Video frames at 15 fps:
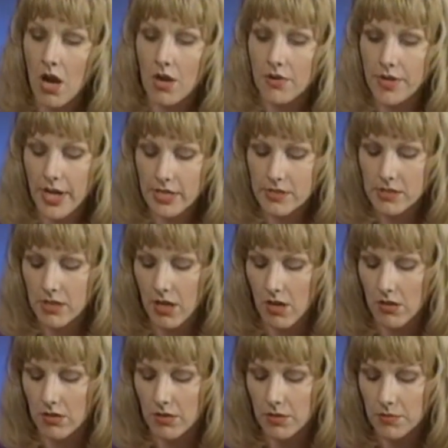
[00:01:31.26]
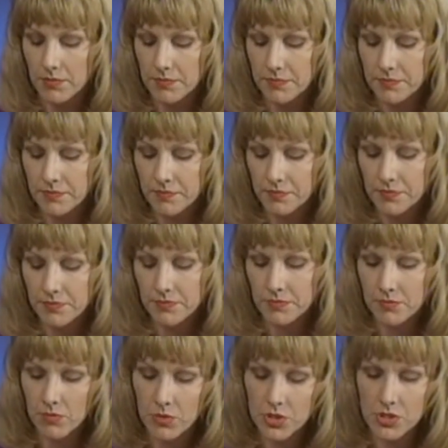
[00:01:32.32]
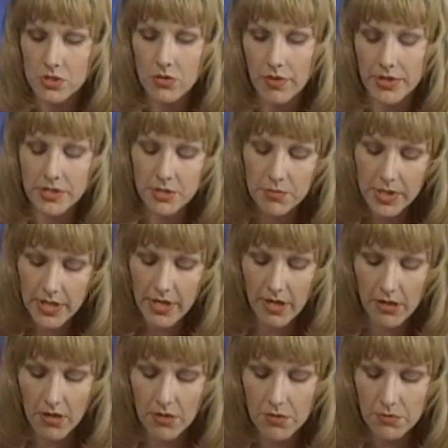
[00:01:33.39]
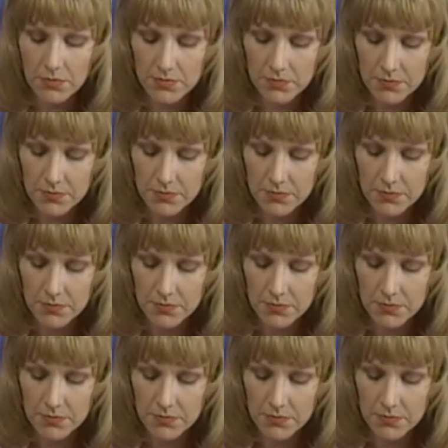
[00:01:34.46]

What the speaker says: our next color, which is going to be yellow.